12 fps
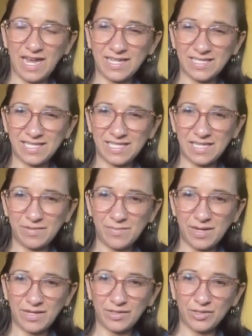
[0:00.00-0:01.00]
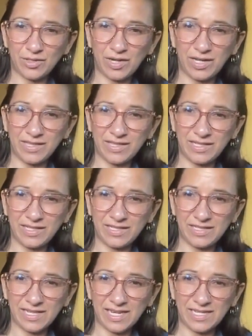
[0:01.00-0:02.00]
as D major and
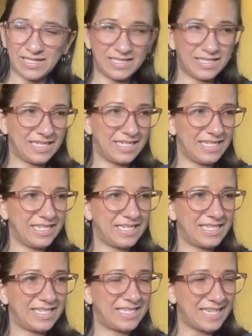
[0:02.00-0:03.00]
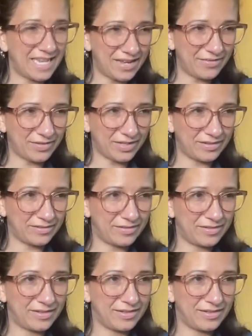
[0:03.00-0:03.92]
this as D7.